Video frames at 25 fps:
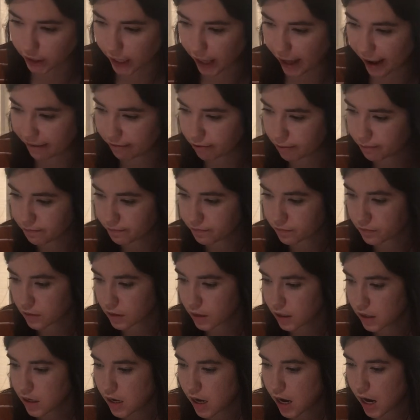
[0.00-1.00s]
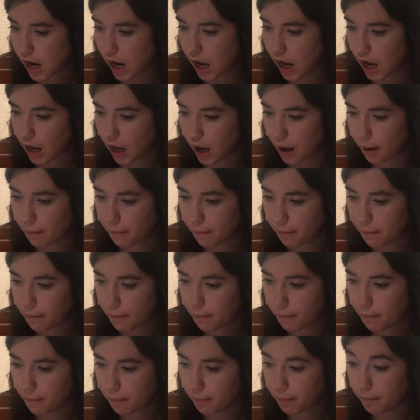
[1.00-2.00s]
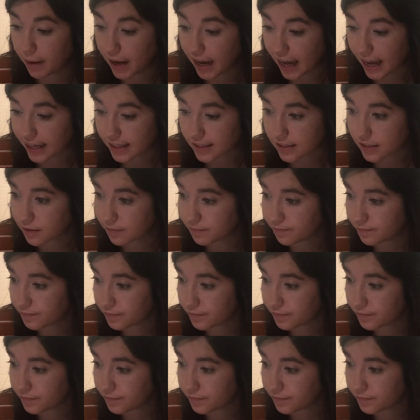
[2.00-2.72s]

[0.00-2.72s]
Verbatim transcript: life. Um, but